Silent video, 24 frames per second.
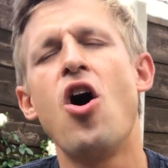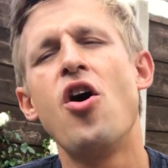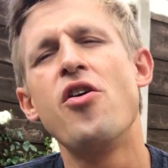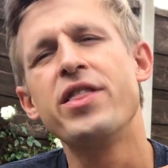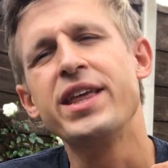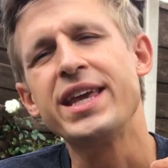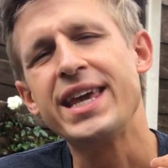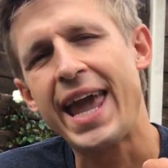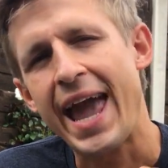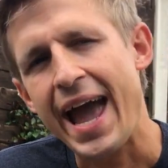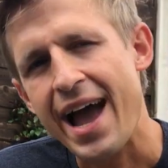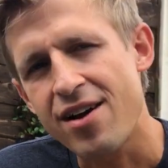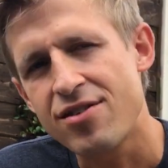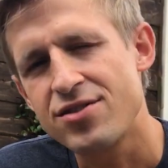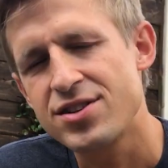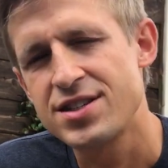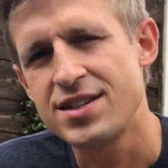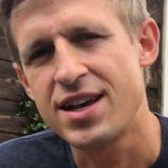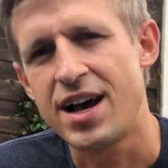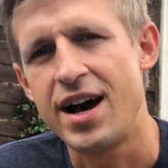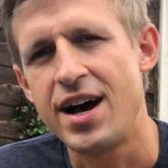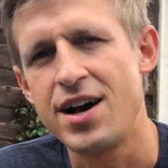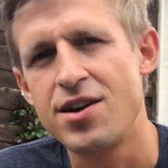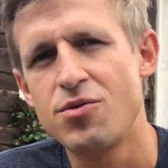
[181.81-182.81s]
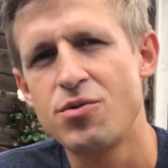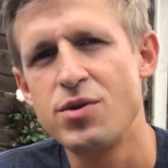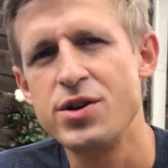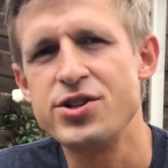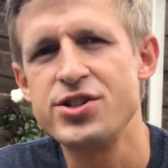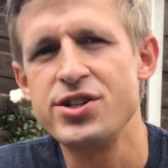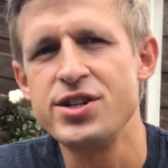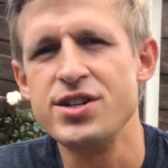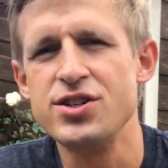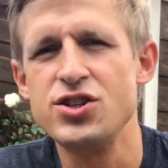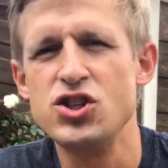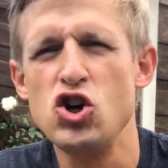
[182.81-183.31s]
on the outside,
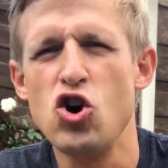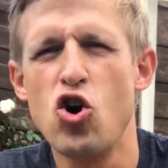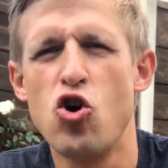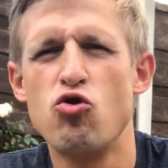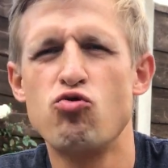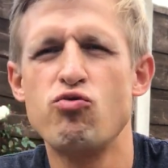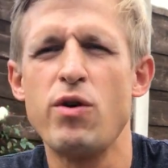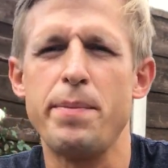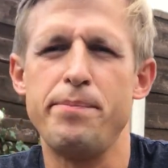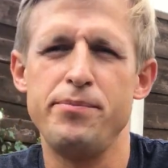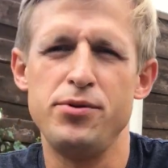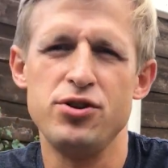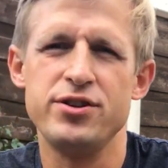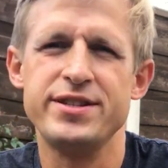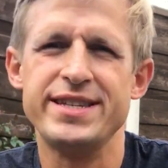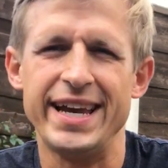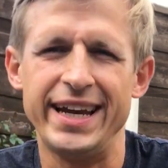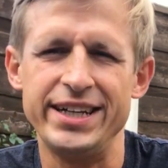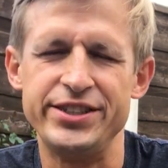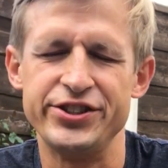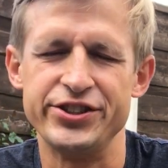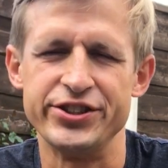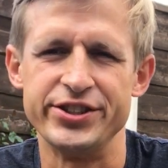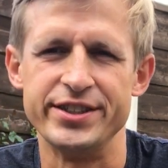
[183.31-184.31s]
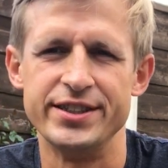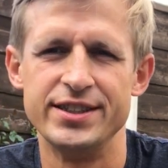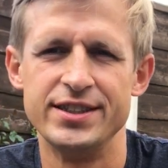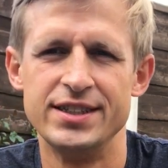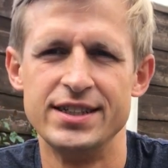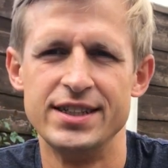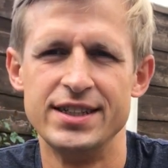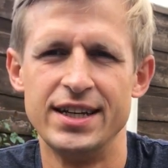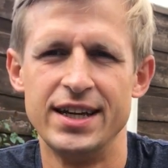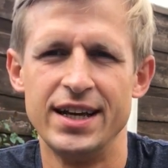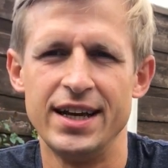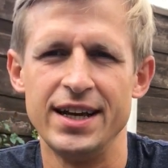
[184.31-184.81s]
which is your reputation.
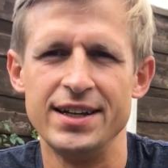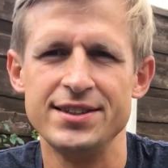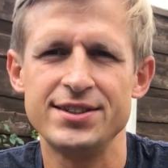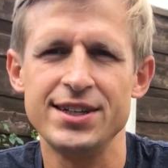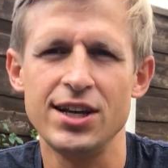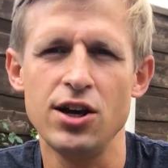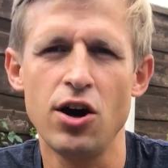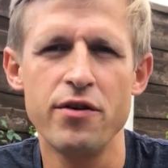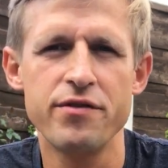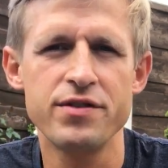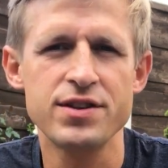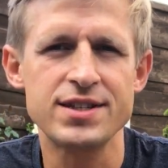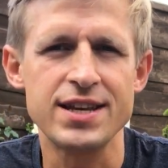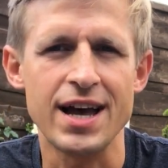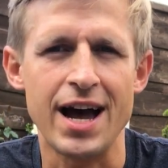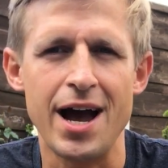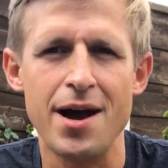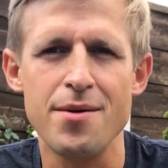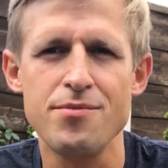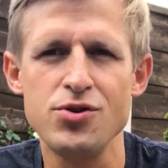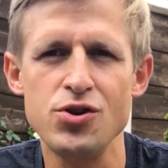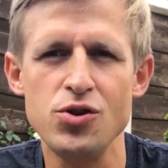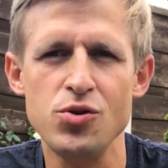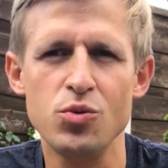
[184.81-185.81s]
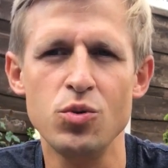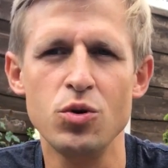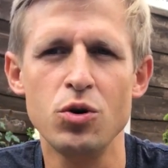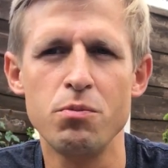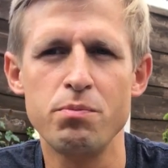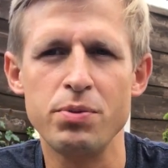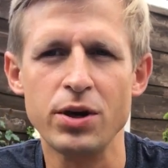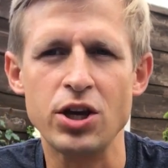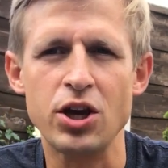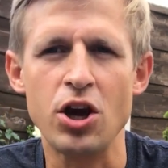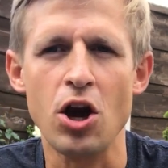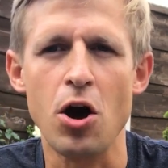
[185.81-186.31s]
And see, over time, you
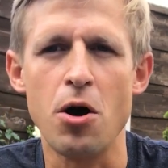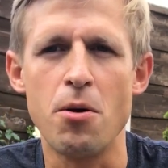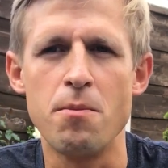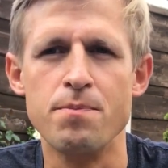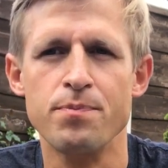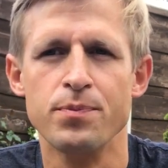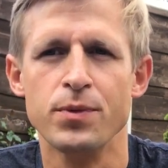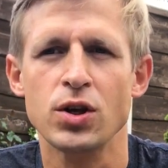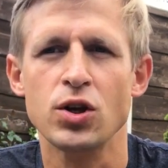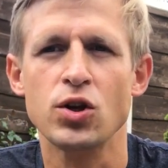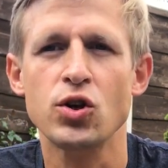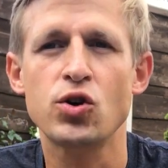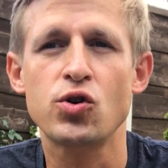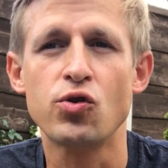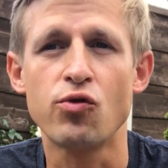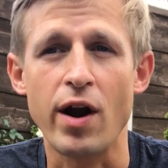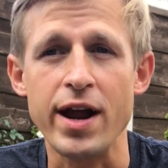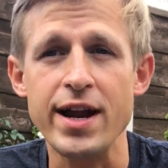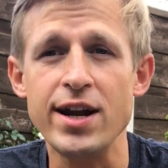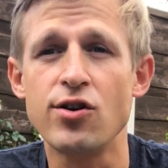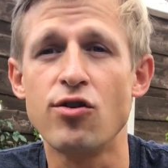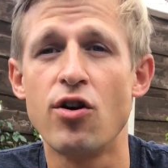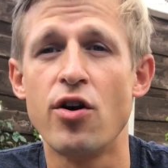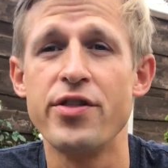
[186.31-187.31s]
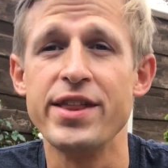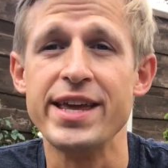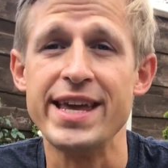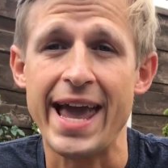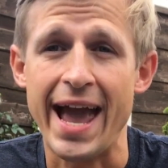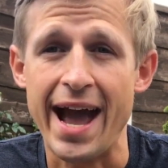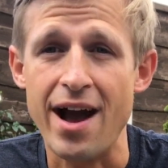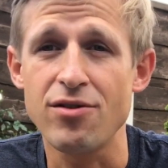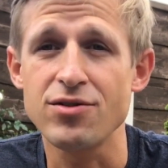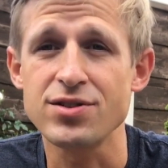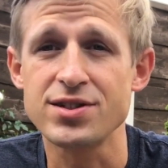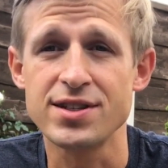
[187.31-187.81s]
will become greater on
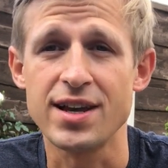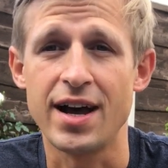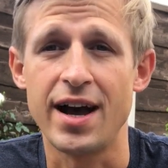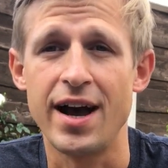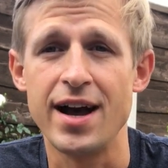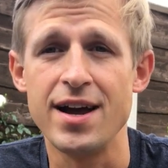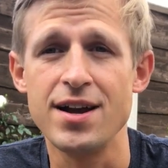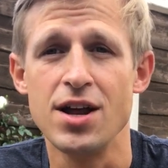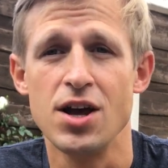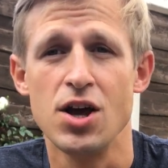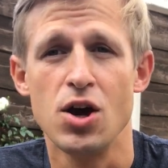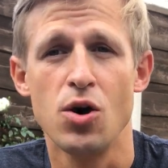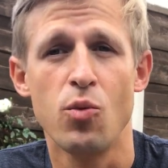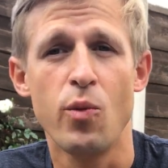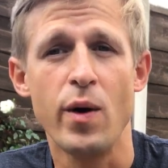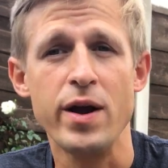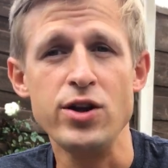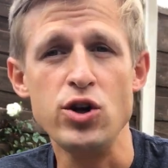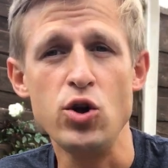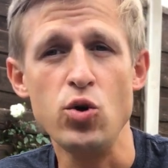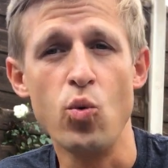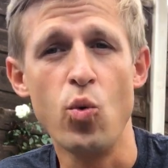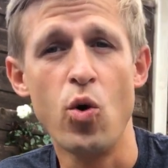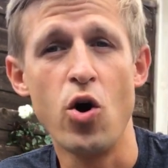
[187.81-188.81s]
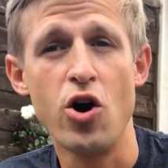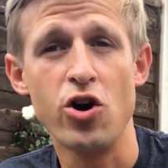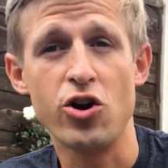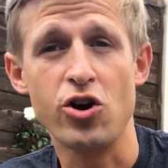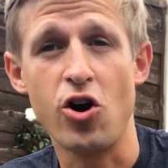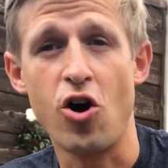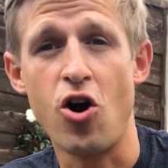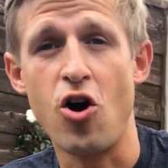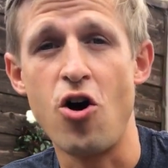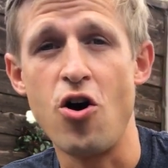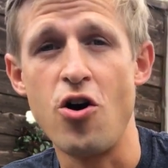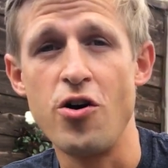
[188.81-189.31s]
the outside when you
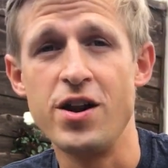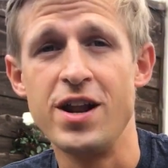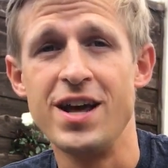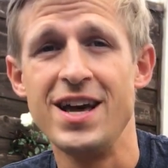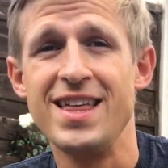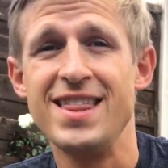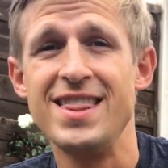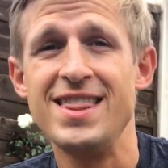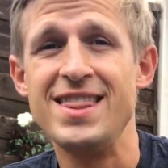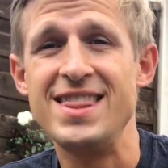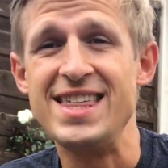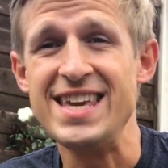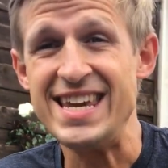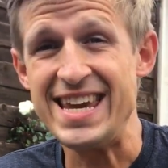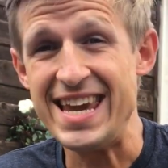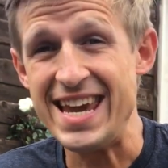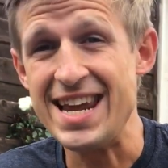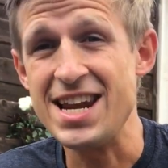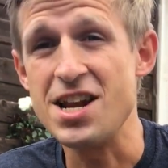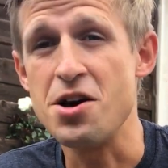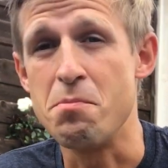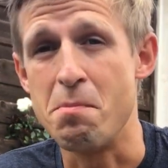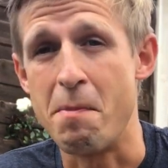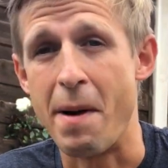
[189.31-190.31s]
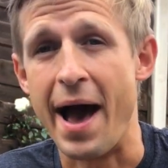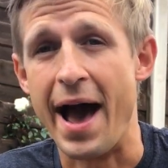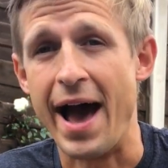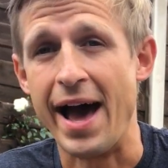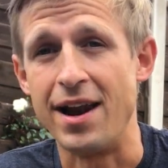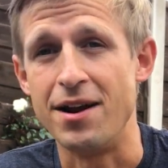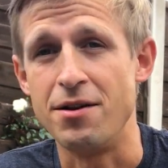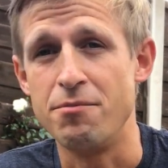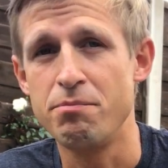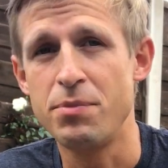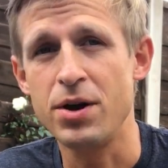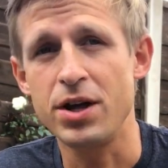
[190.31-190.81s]
work on the inner
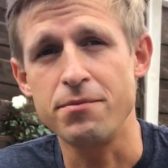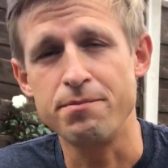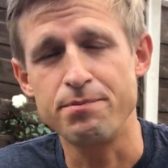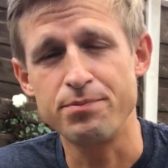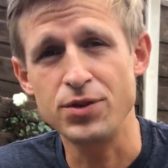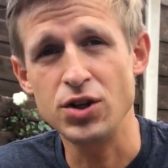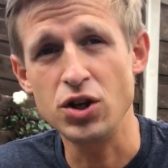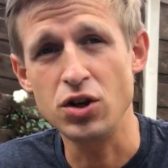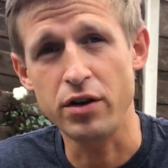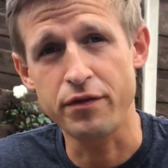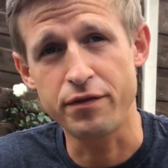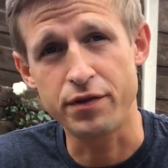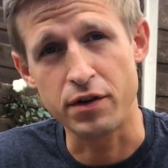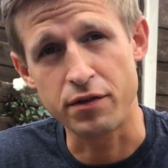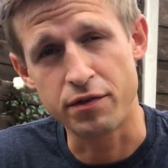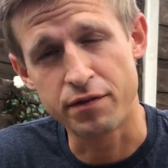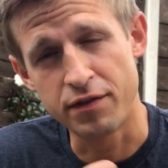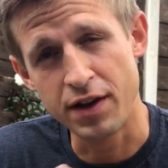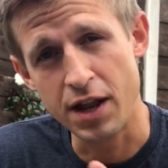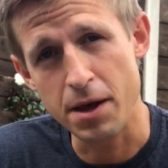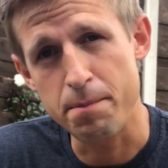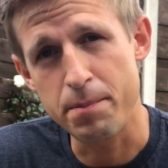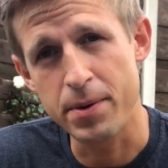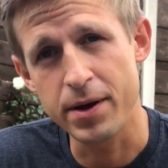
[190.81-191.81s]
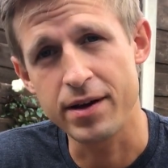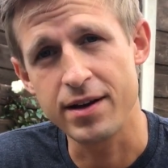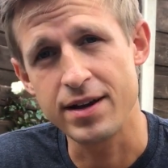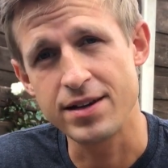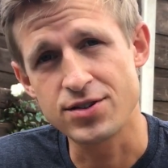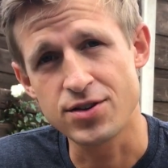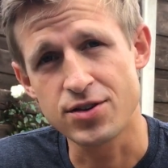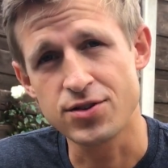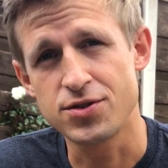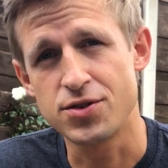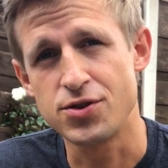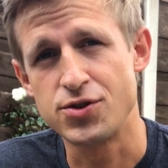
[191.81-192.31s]
man. But, you know, if you flip it,
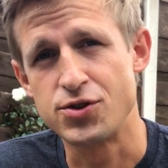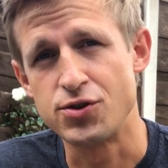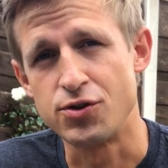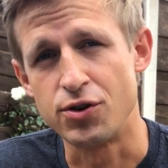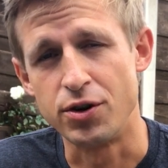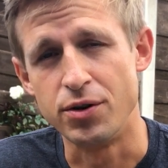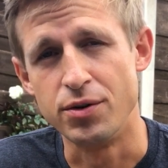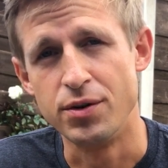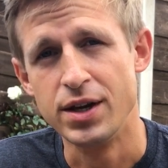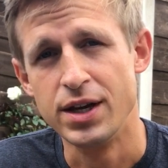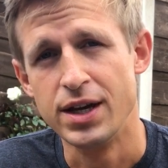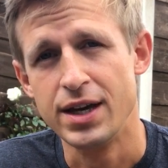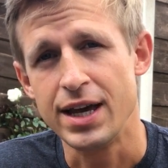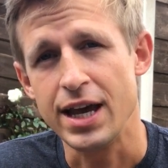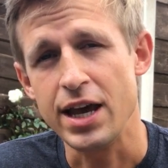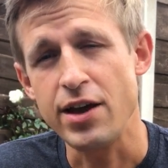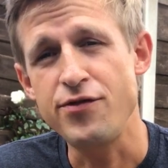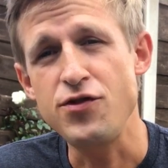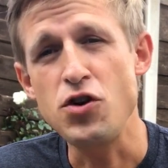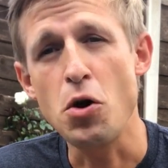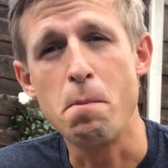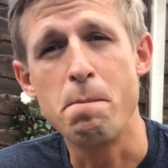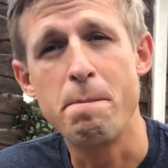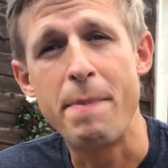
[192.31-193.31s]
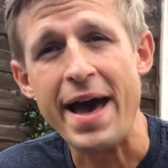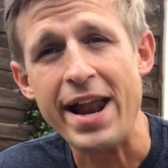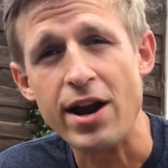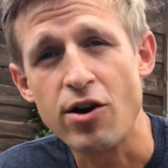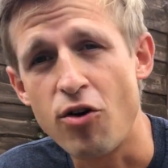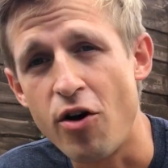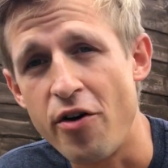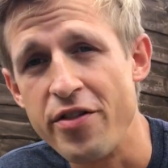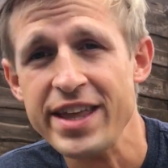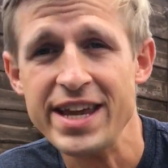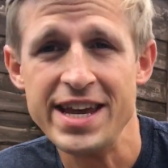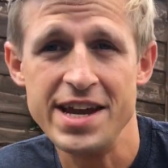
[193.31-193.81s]
it's also true. If you're
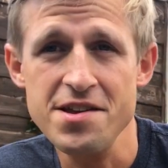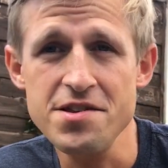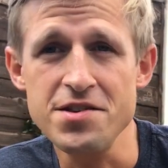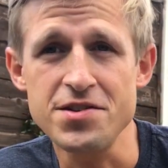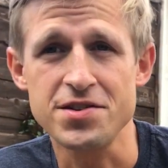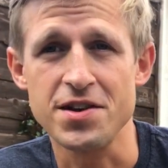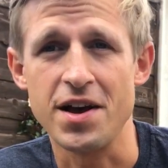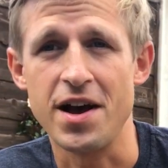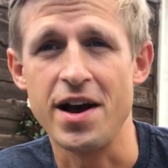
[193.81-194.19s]
better on the